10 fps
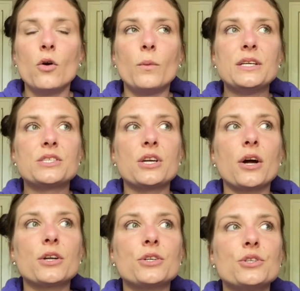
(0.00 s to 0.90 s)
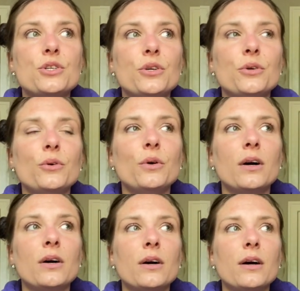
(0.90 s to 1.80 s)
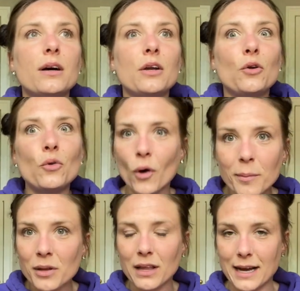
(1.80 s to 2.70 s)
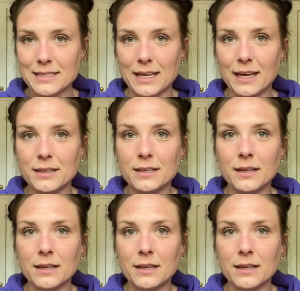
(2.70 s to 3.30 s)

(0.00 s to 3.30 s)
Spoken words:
We start to normalize it.